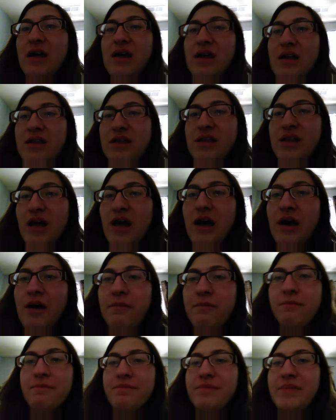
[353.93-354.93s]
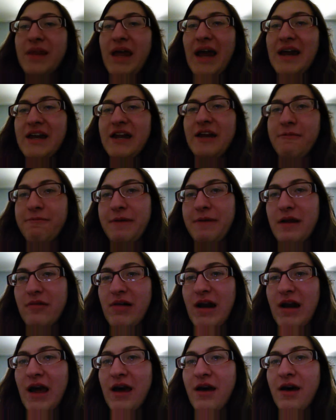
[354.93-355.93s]
So, I didn't figure
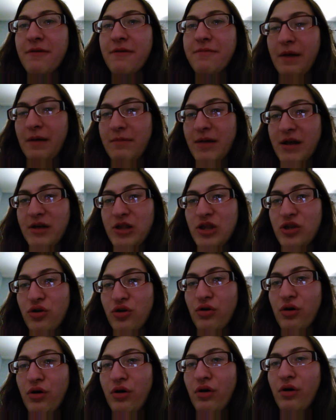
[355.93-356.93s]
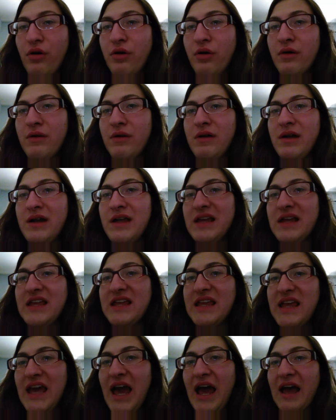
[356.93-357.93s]
out on my school
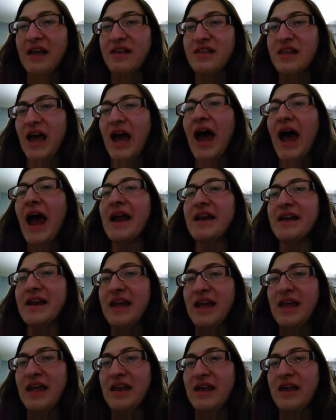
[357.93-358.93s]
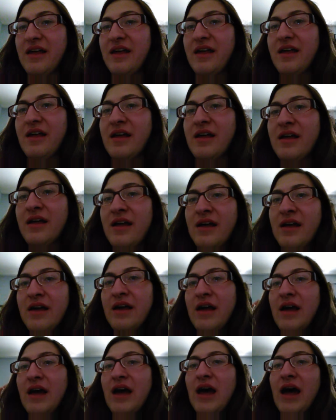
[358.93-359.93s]
Yes, I did.
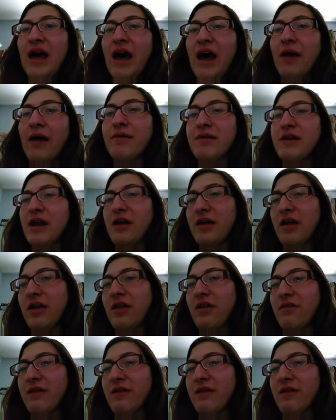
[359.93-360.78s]
I'll tell you the